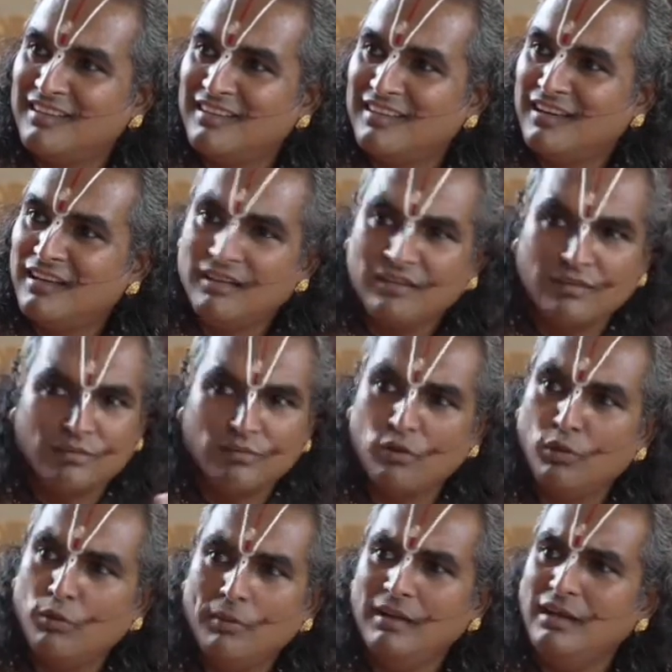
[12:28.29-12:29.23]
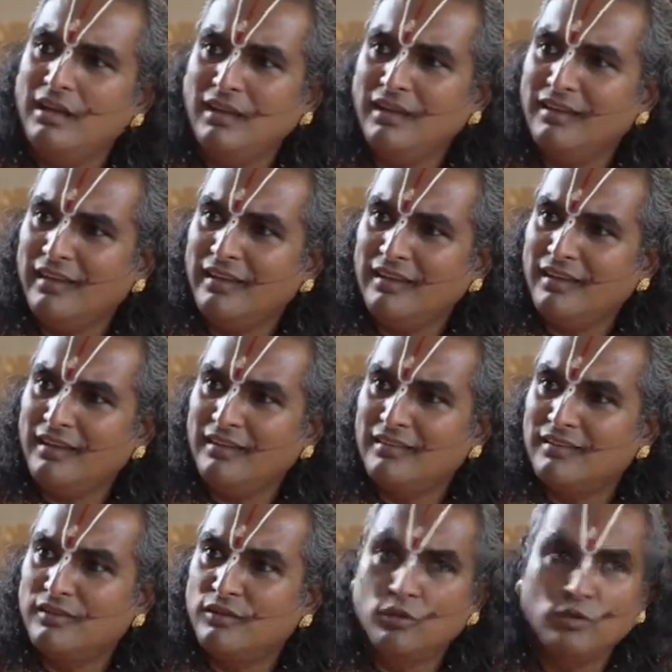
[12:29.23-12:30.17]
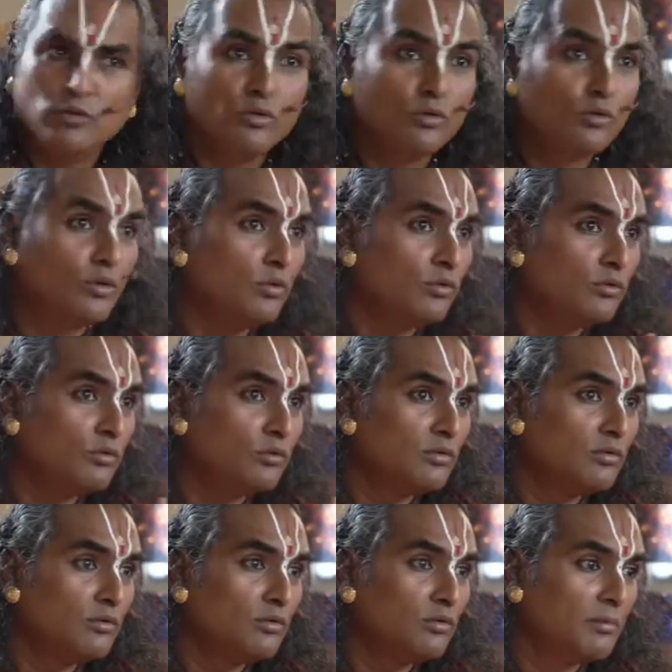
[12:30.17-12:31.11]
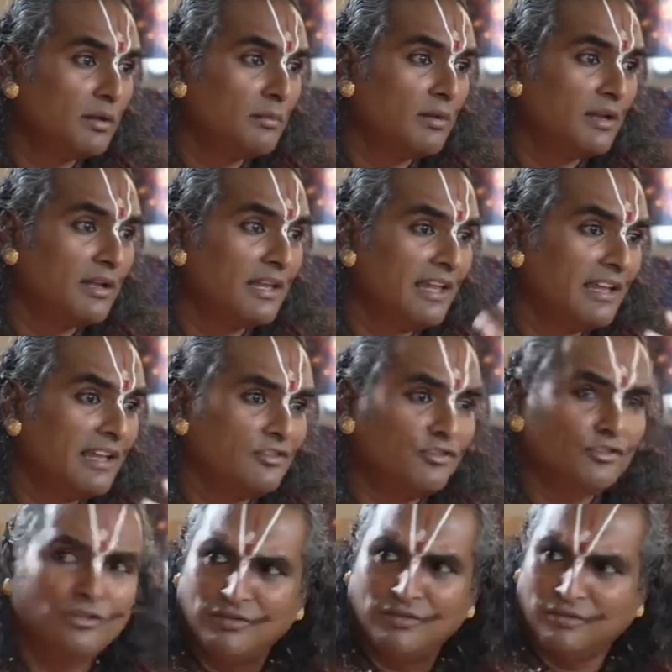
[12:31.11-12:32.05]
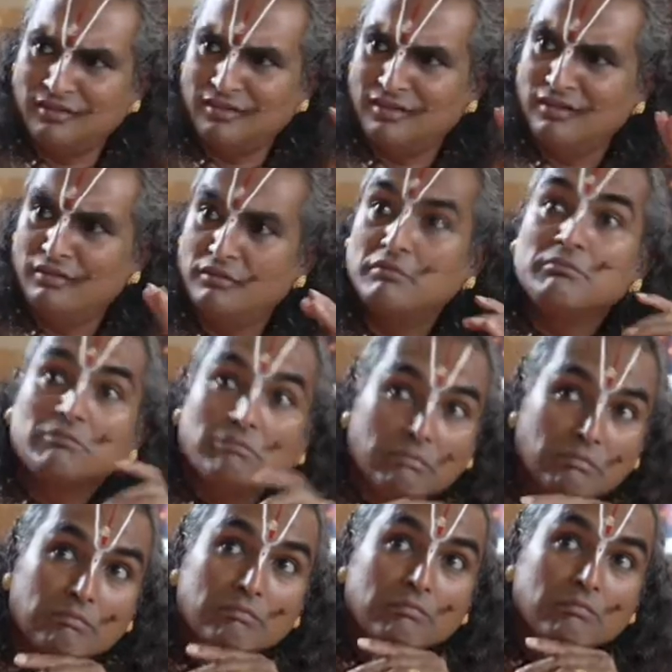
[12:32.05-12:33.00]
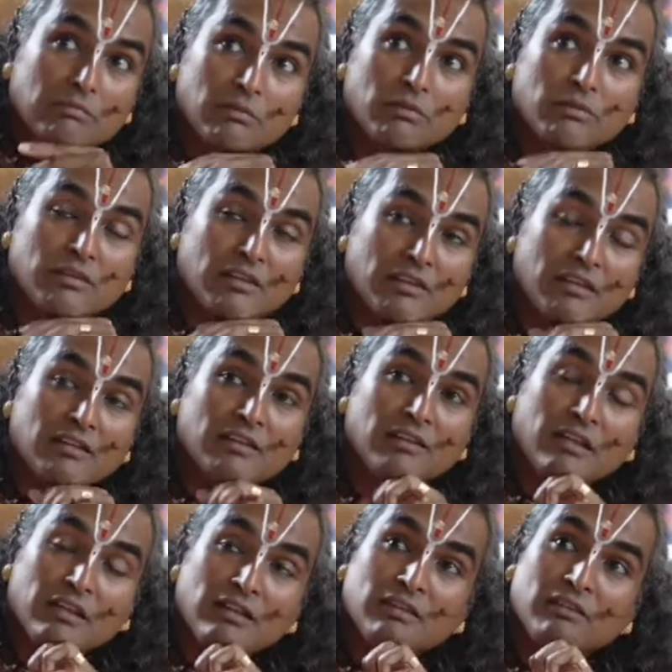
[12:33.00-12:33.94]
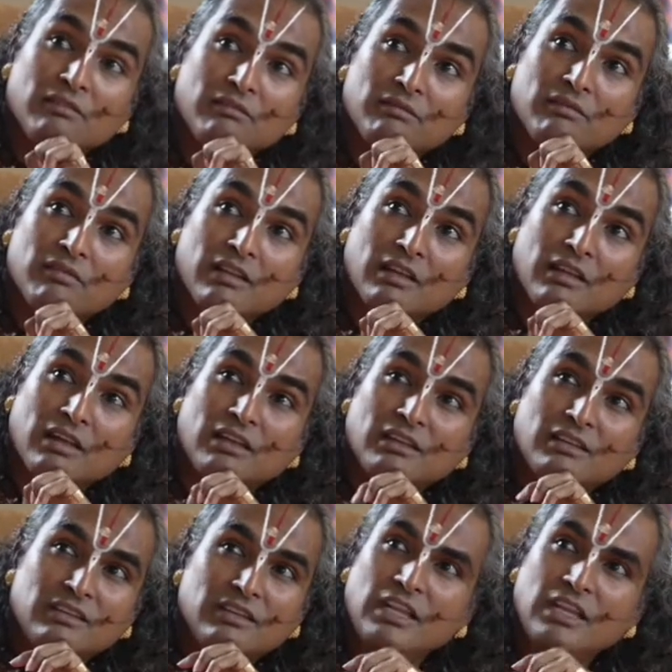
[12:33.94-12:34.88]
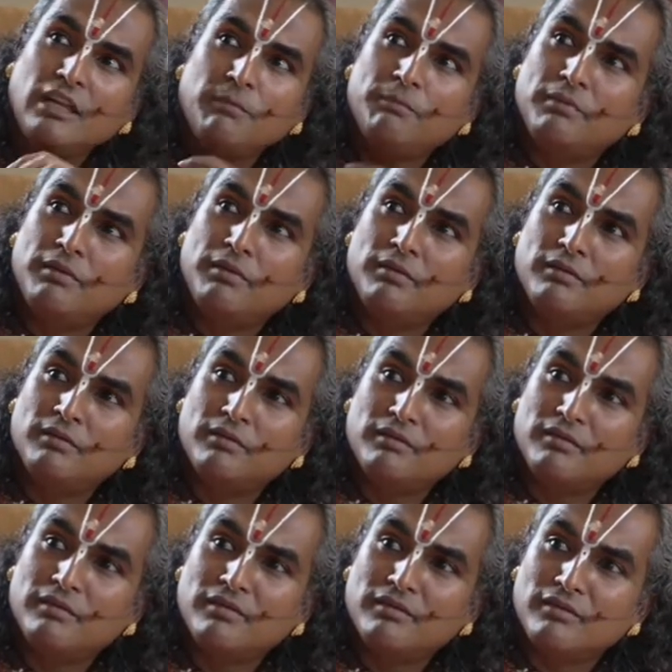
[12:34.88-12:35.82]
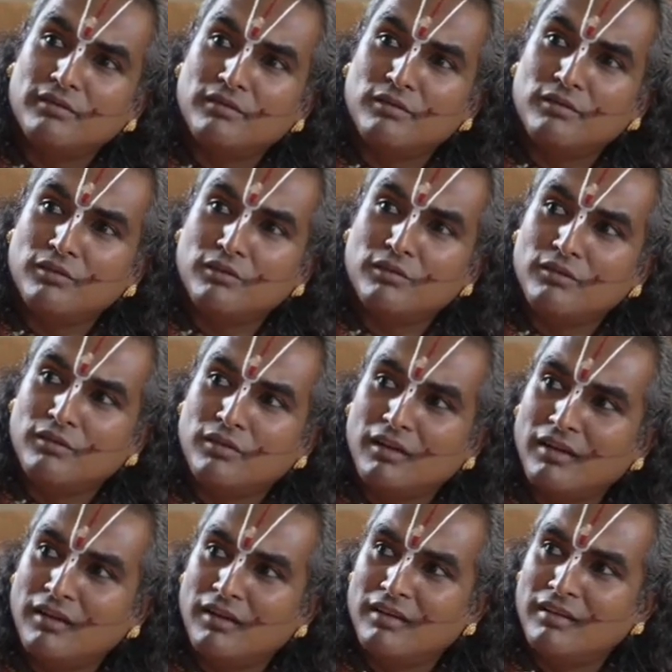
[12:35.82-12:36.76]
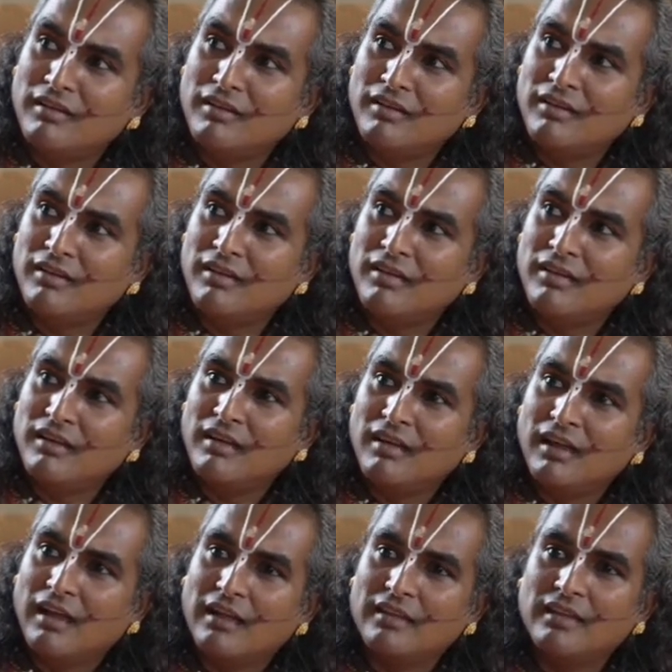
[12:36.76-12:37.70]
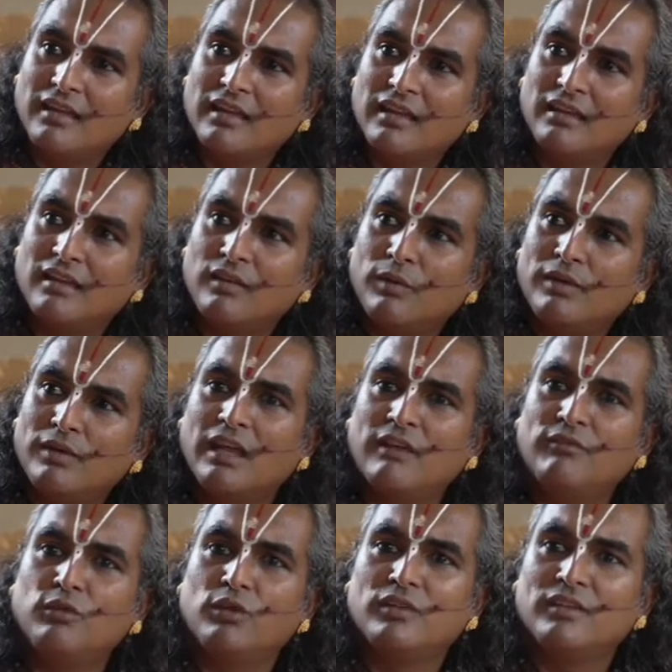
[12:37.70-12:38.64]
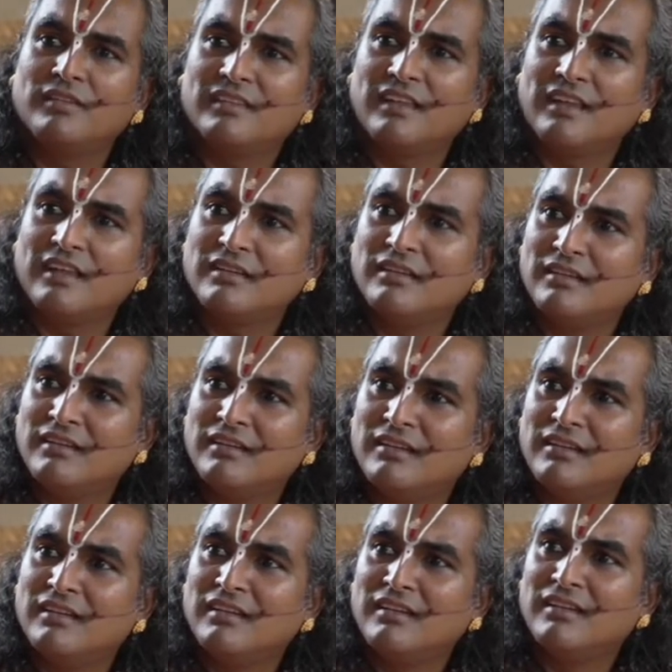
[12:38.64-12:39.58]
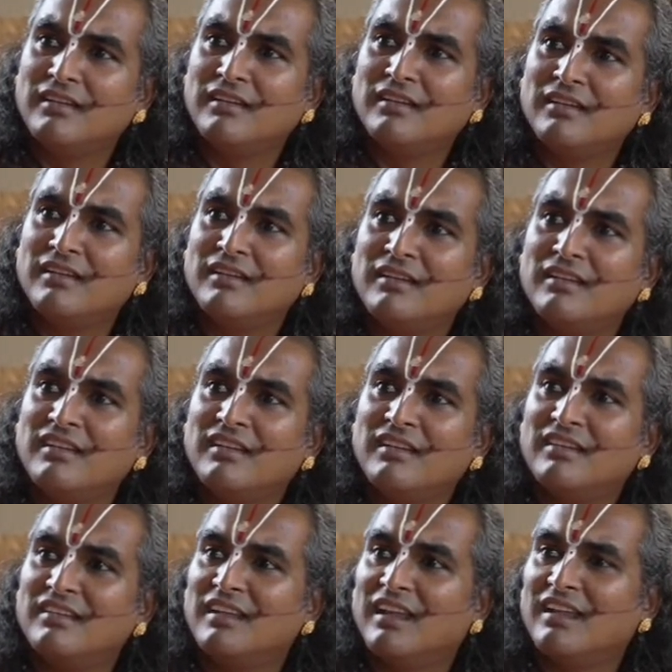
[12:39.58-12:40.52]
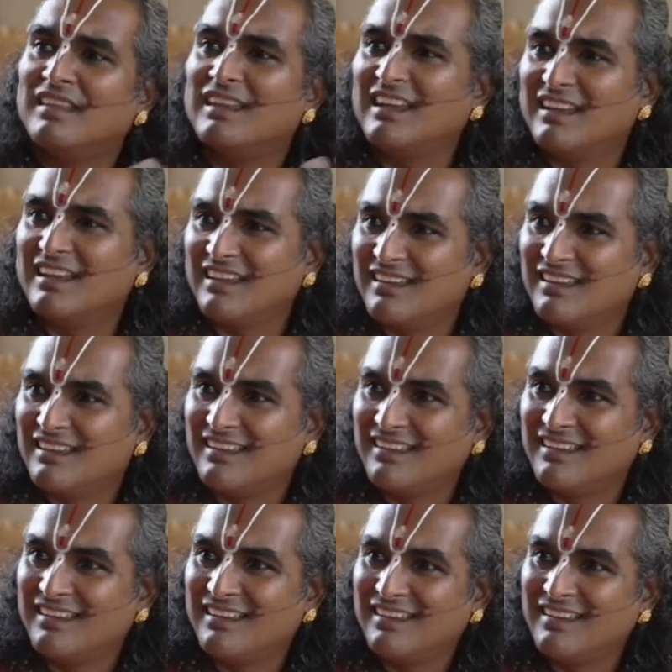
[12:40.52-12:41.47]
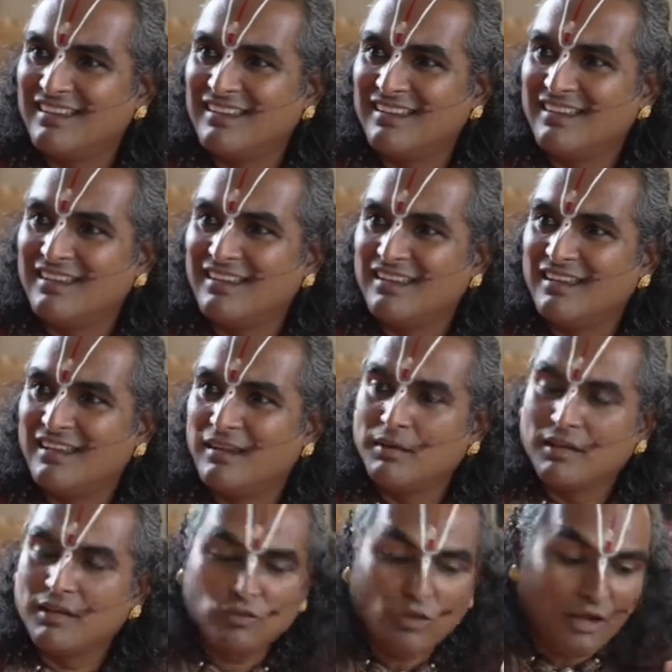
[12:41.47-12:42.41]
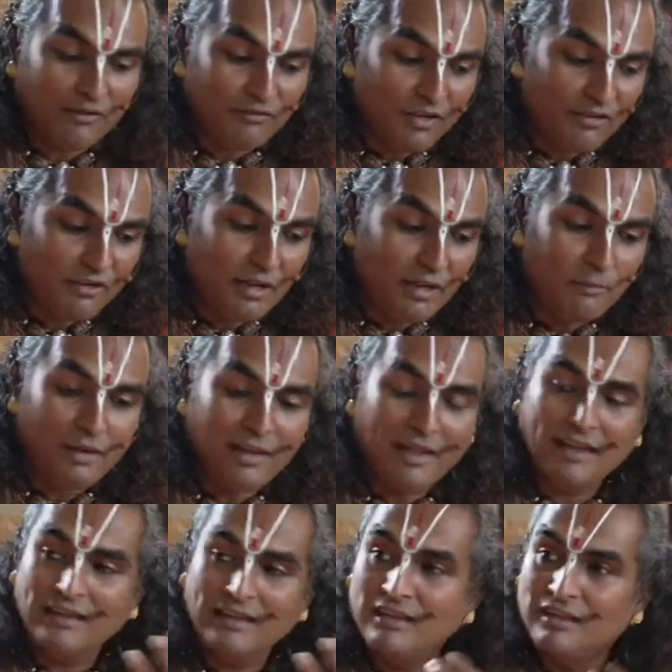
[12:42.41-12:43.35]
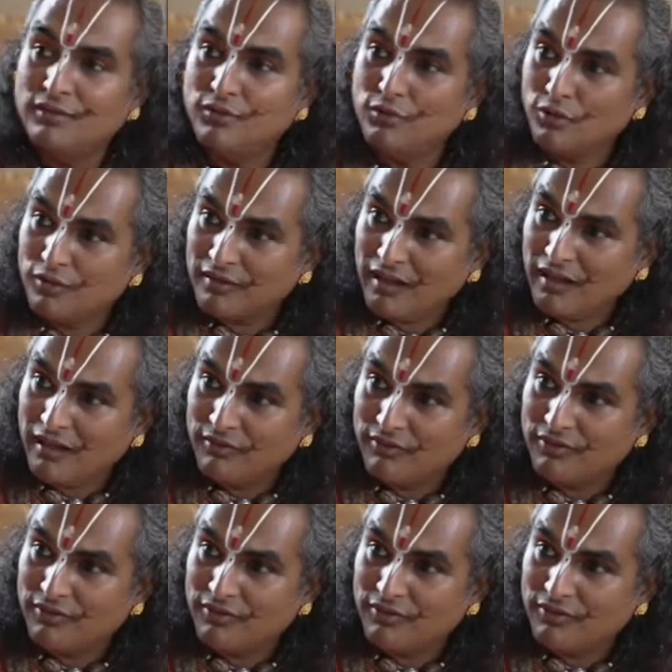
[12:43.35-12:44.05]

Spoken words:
There's so many like this. You know, you go to big lecture, sitting there, deep, you know. At the end, what have you understand? Nothing. Because you have never applied it to yourself.